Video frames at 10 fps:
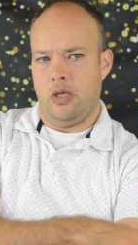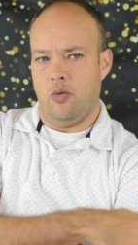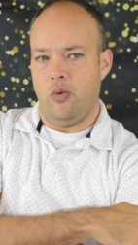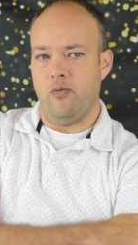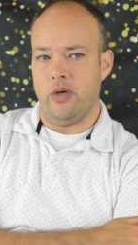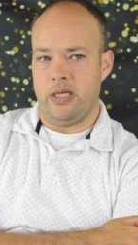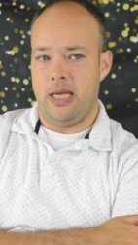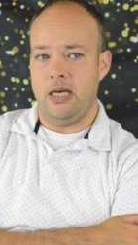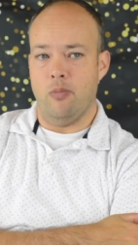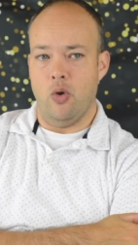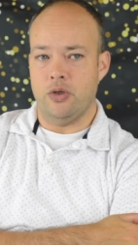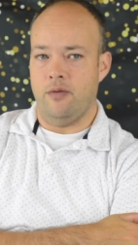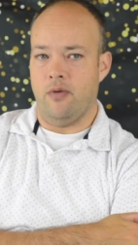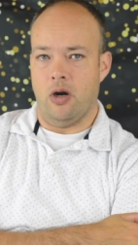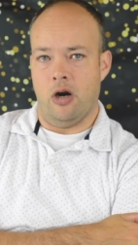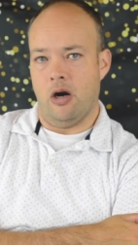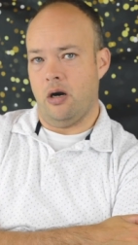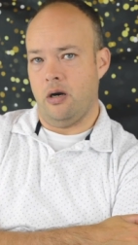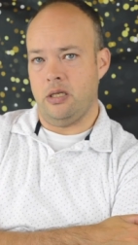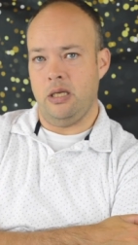you know, we've retained most of
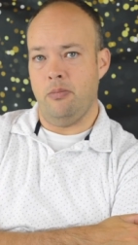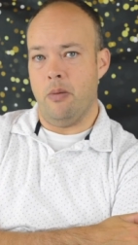our team